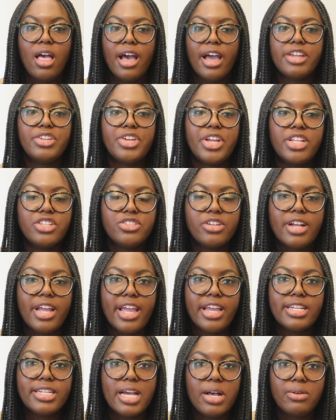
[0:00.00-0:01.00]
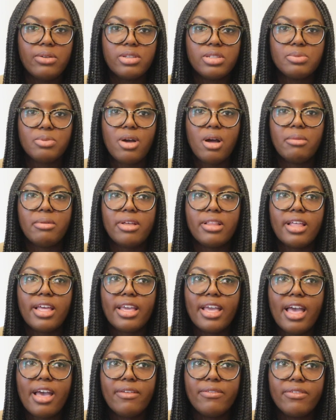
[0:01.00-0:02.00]
I change our hand towels probably
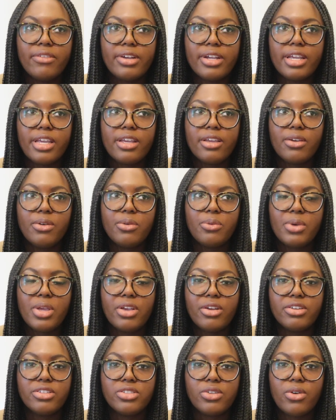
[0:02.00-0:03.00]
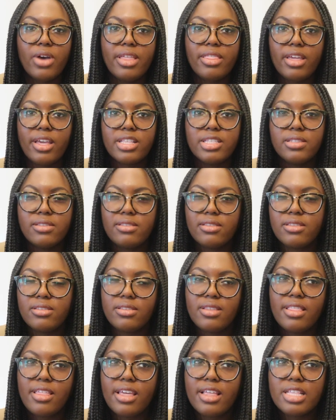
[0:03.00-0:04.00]
like every week or so. I think it's
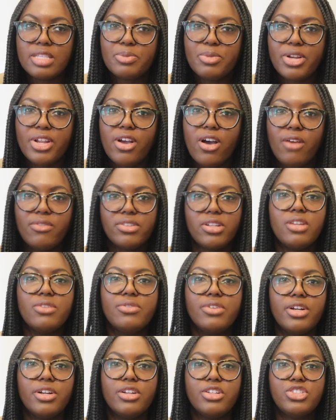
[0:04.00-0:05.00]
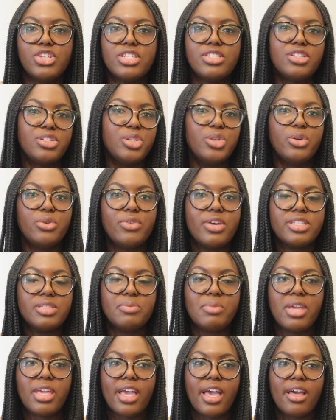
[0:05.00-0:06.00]
I think it's pretty often for just the two of us
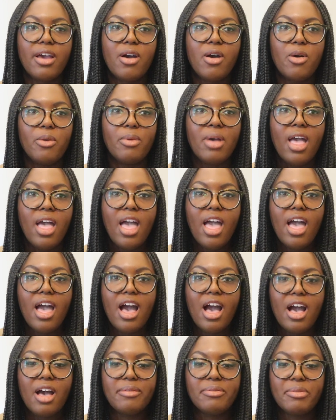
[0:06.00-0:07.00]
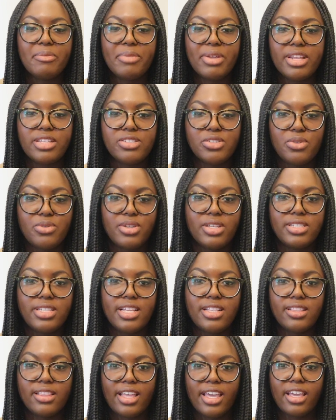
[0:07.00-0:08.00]
being at home. Um, but as soon as
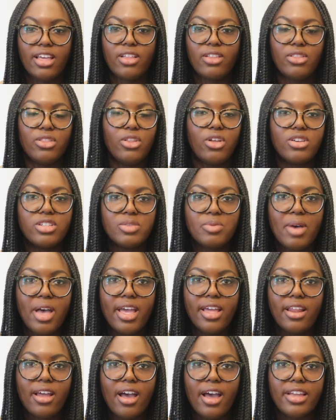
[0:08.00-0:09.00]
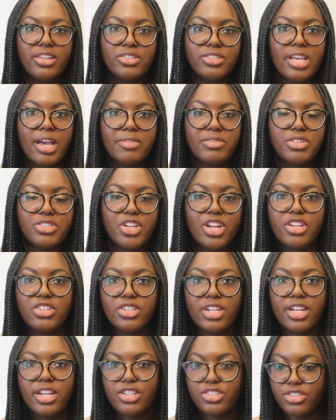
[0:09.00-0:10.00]
it like looks wet, I just have to change
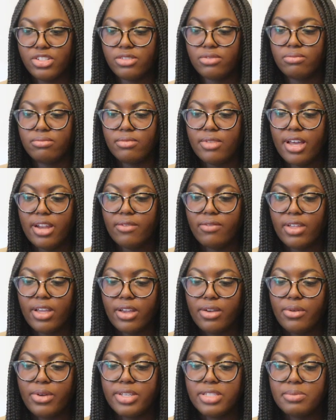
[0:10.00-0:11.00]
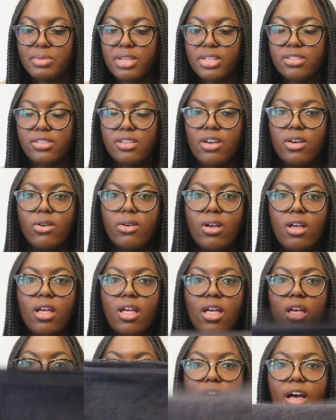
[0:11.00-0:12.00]
it. It just kind of like annoys me. So
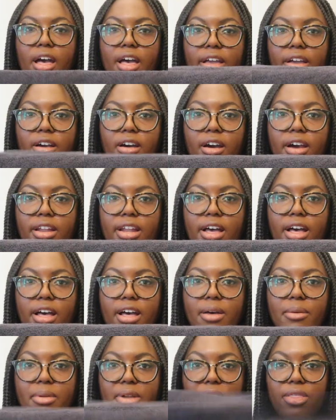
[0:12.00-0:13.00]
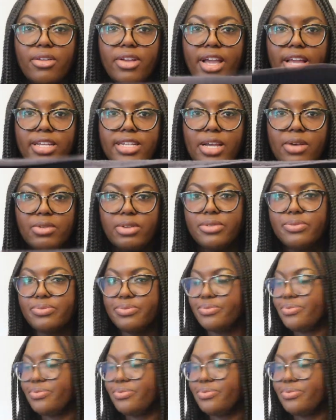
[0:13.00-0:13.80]
I got uh, another hand towel.